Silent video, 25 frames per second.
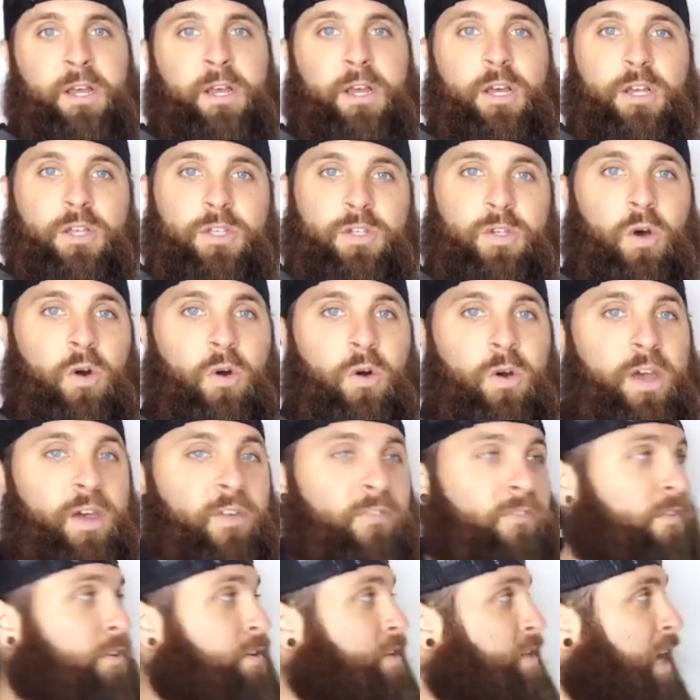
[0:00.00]
So if
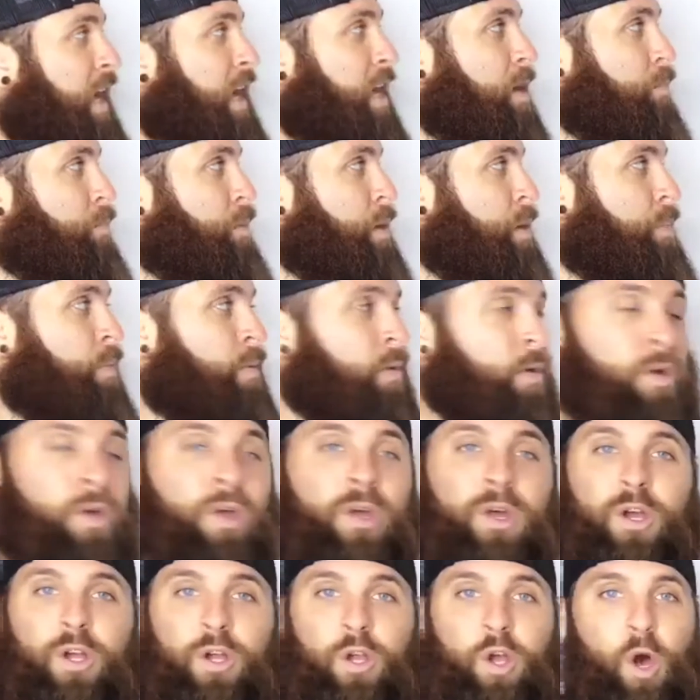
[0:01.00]
you're telling people,
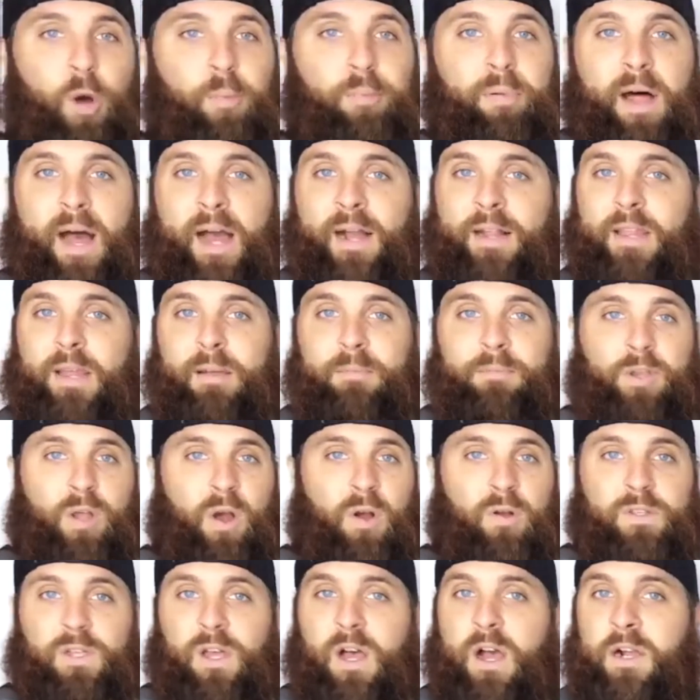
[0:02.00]
go block them, don't
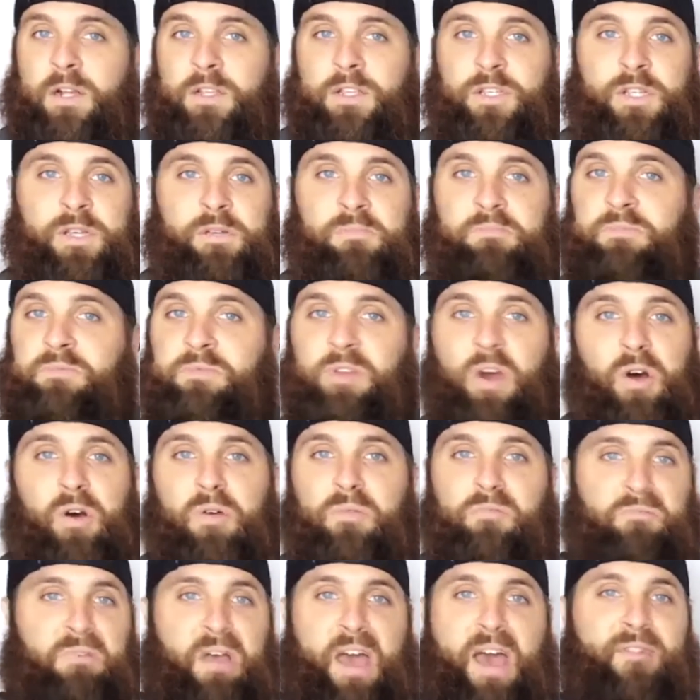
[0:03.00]
talk to them,
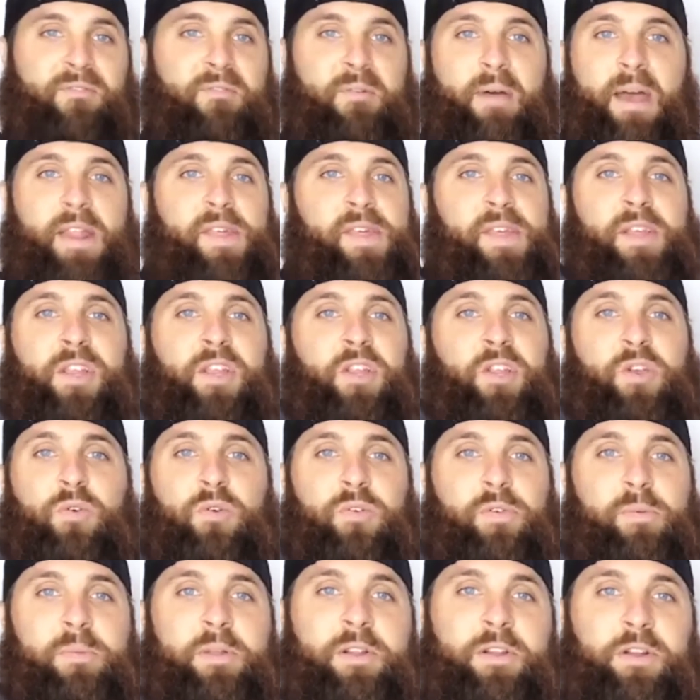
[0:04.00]
don't have anything to do with
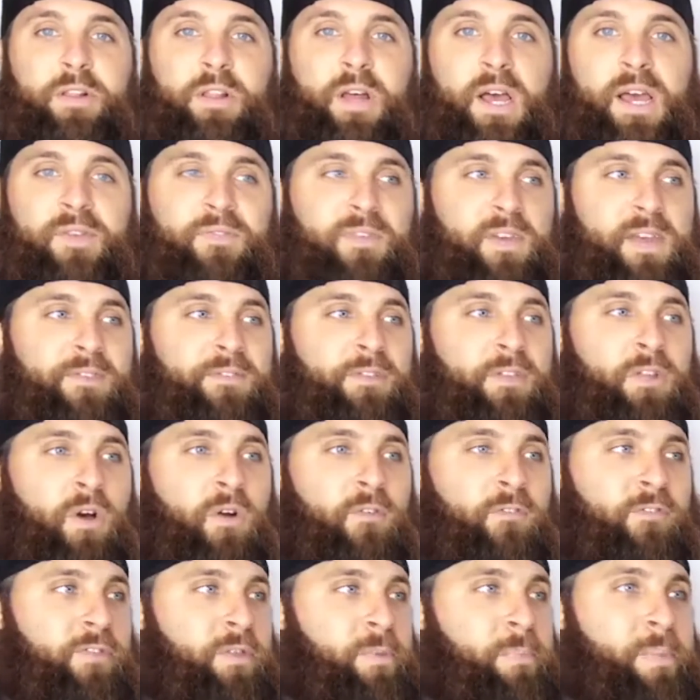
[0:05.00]
them in your life, even though
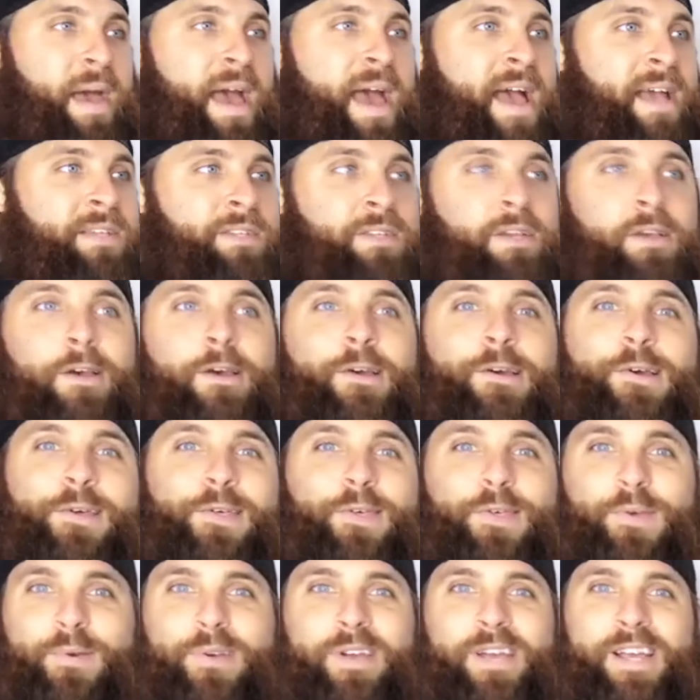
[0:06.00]
for the past
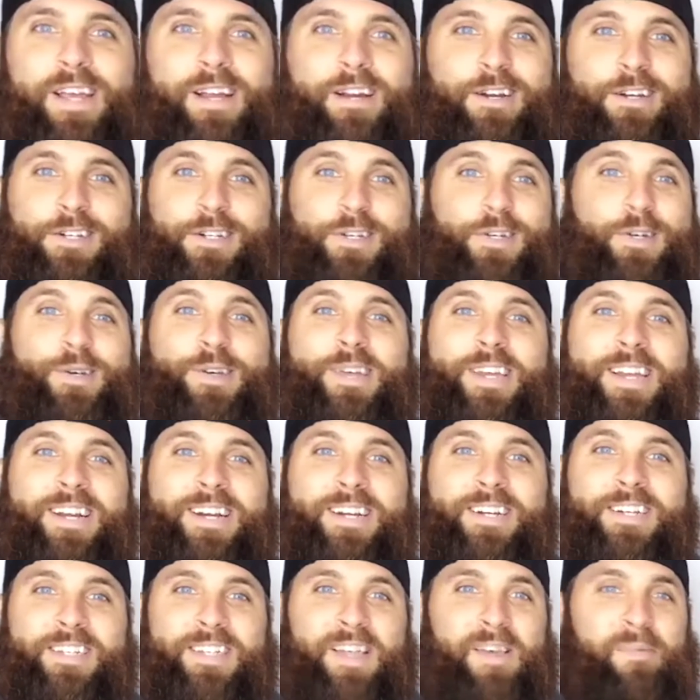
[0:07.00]
three or two
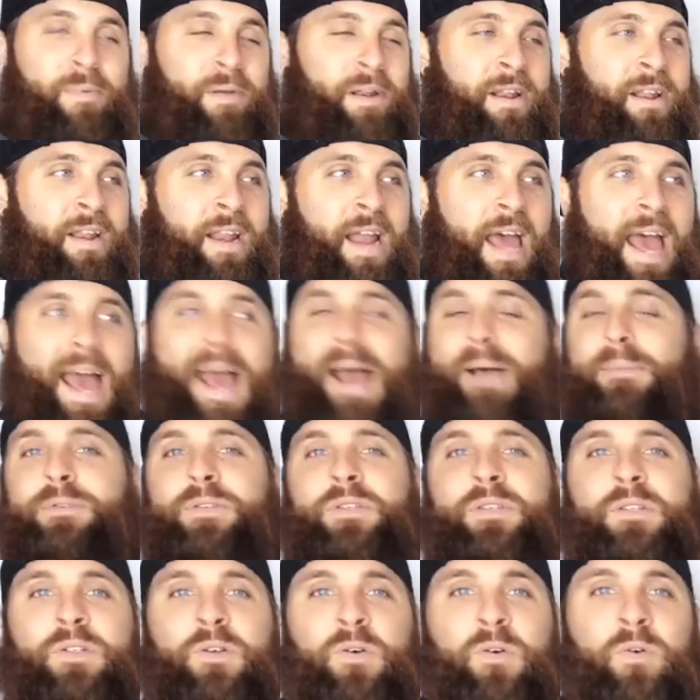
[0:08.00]
years. They've been an
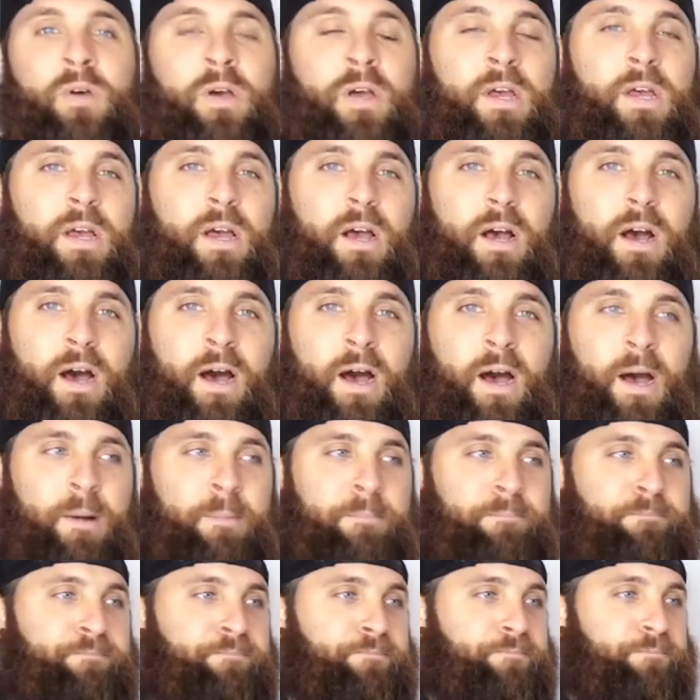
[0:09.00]
absolute
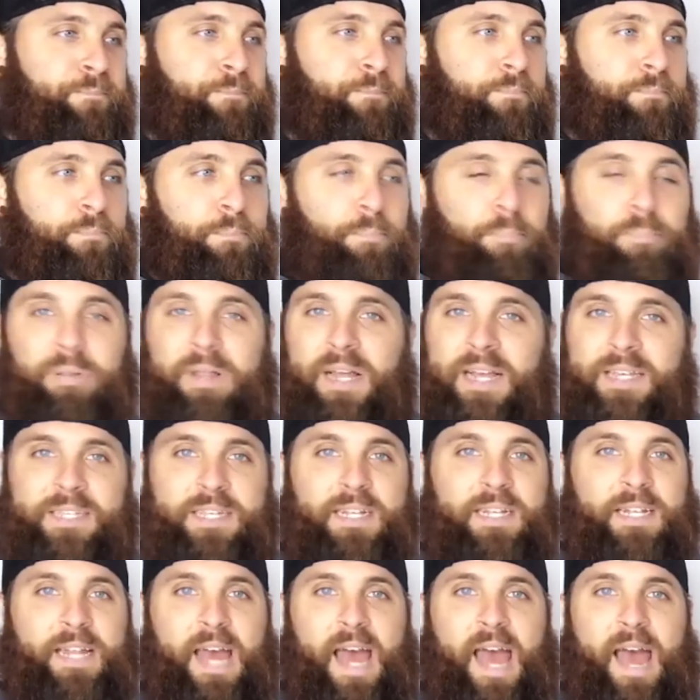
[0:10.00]
um, blessing
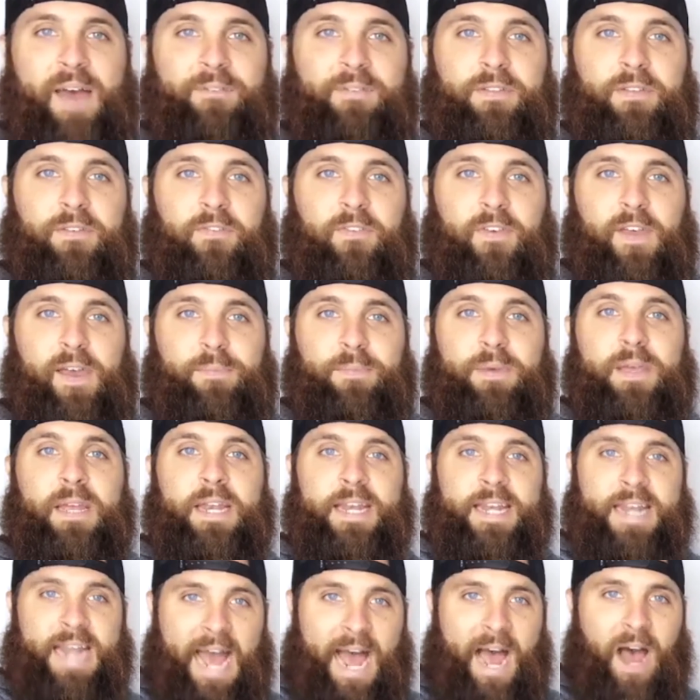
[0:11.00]
to have in the family.
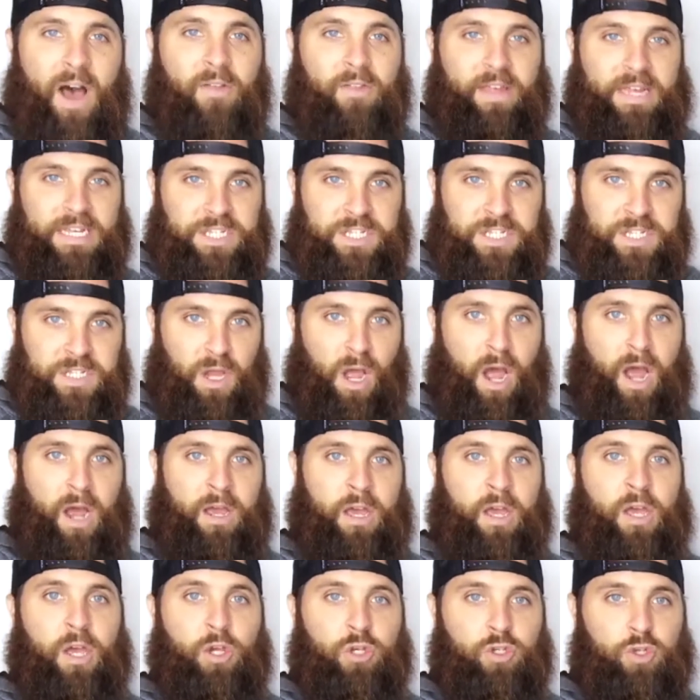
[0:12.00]
Now they suck.
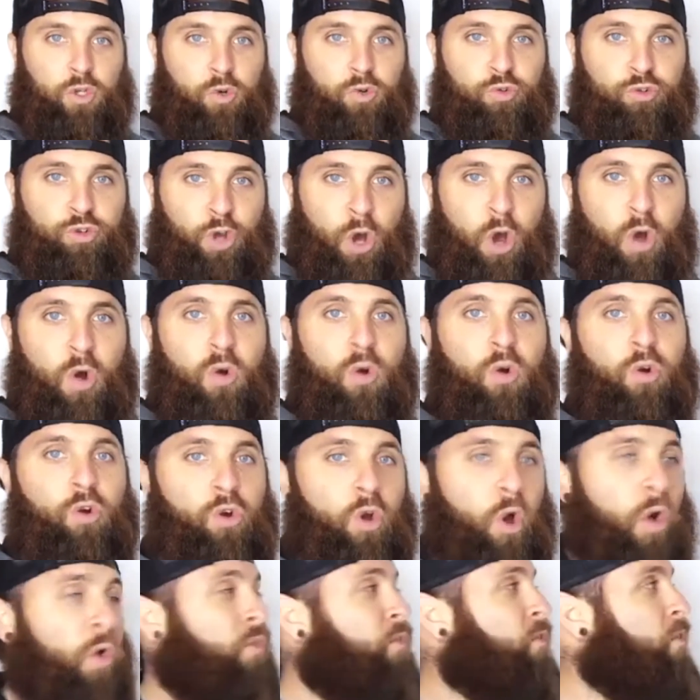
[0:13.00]
So don't
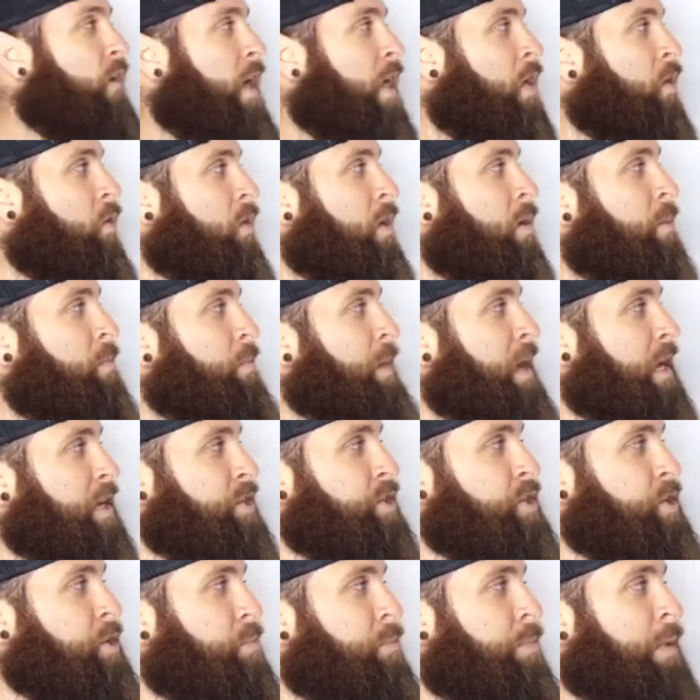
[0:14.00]
go follow them. Make sure
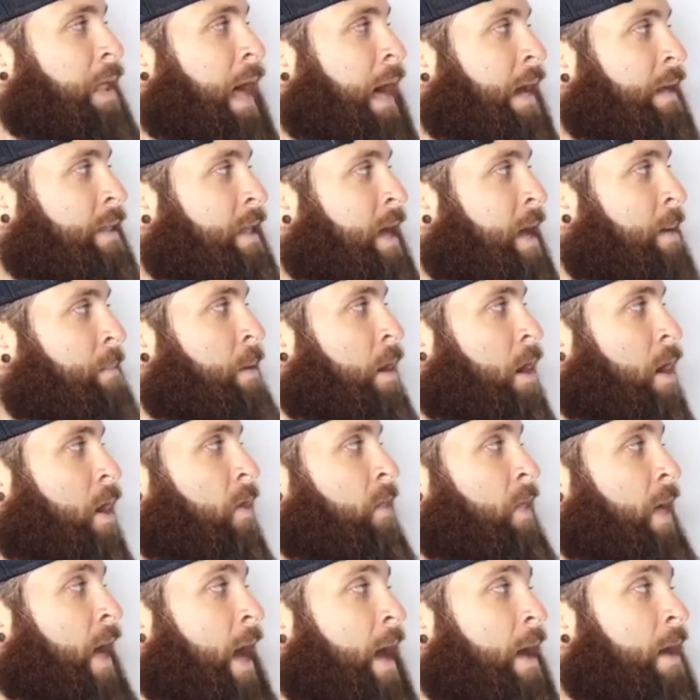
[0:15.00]
you block them, all
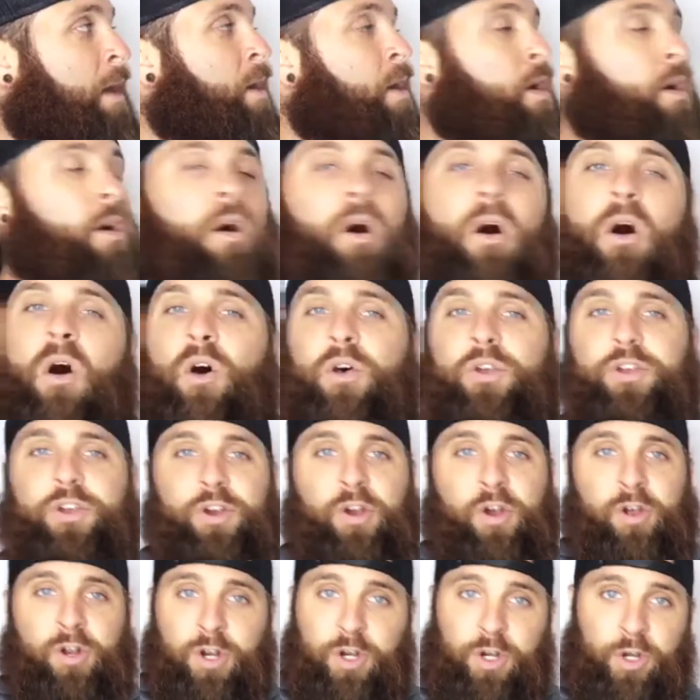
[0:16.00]
that. All you're
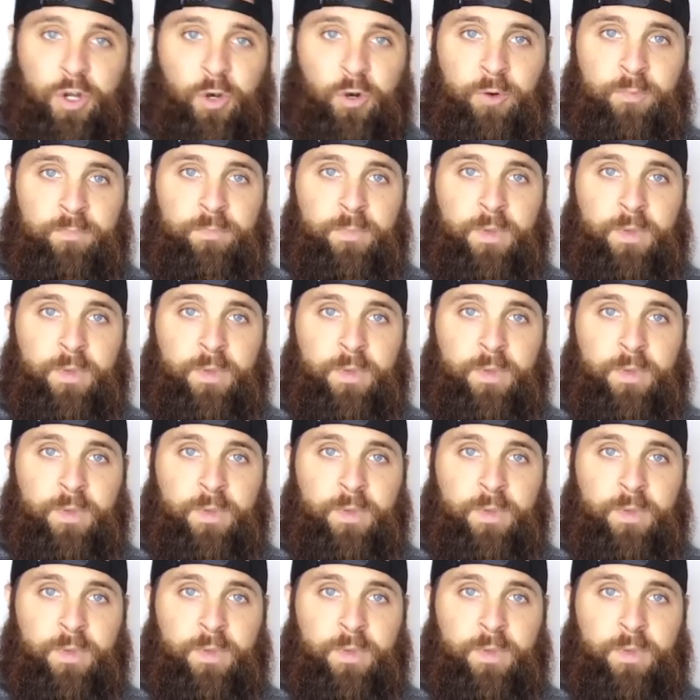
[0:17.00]
going to do,